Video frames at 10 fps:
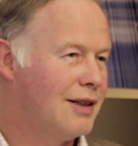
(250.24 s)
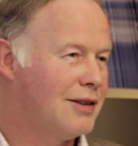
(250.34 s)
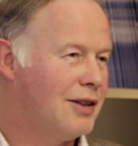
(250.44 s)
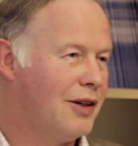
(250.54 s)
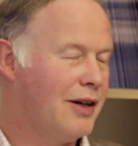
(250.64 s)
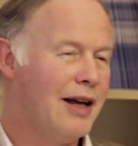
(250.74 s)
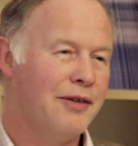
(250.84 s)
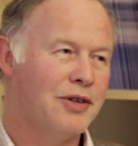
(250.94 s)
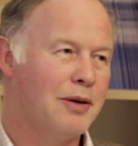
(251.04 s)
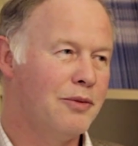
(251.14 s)
So you can
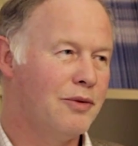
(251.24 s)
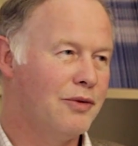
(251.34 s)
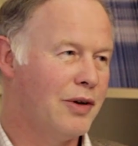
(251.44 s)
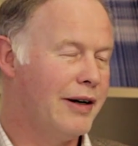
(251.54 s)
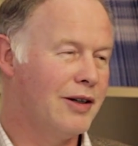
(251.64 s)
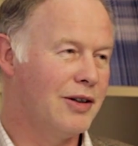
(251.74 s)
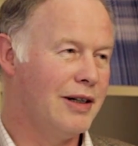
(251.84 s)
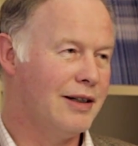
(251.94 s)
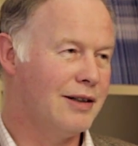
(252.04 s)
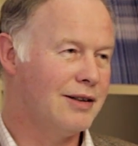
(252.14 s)
have some very good
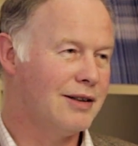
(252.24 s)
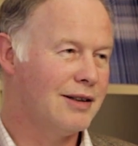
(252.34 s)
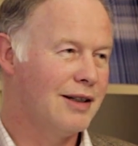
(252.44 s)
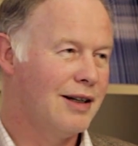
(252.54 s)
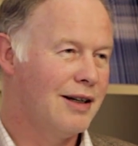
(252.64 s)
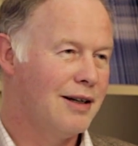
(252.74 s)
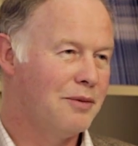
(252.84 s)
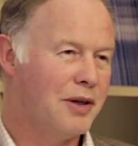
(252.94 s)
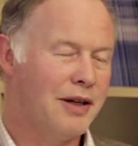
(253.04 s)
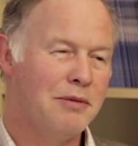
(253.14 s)
leaders,
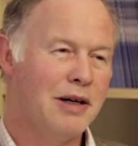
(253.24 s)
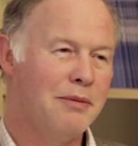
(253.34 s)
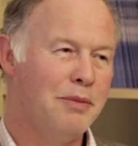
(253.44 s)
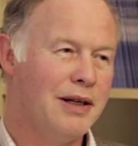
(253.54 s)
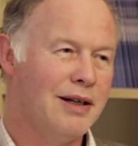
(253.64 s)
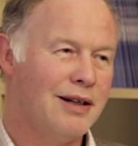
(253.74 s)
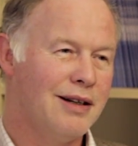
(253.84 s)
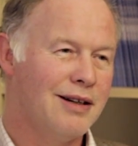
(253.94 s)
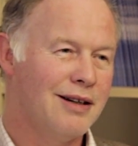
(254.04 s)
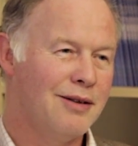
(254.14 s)
but they might be
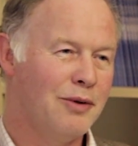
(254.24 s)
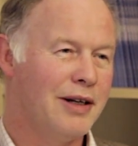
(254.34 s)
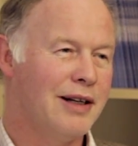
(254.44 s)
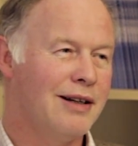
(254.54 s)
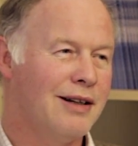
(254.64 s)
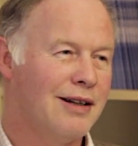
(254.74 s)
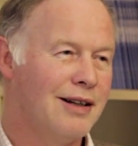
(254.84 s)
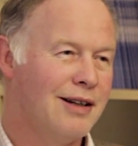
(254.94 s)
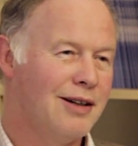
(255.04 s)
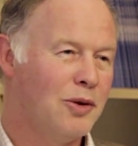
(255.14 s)
running
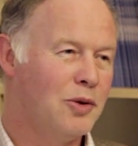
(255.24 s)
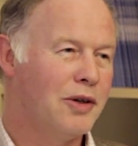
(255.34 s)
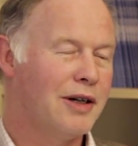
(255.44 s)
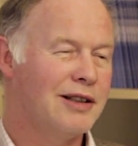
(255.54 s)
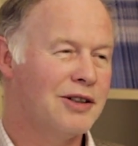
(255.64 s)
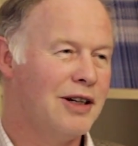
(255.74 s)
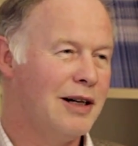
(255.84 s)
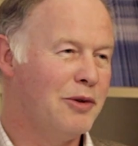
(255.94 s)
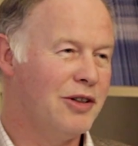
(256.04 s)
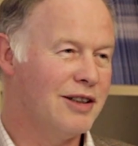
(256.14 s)
organized
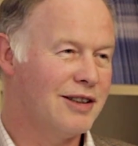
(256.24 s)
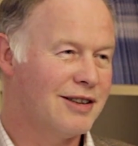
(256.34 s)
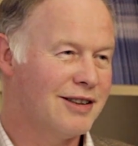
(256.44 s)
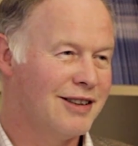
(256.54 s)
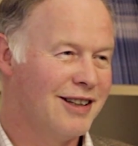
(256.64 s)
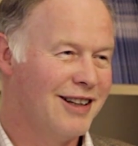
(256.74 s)
crime units.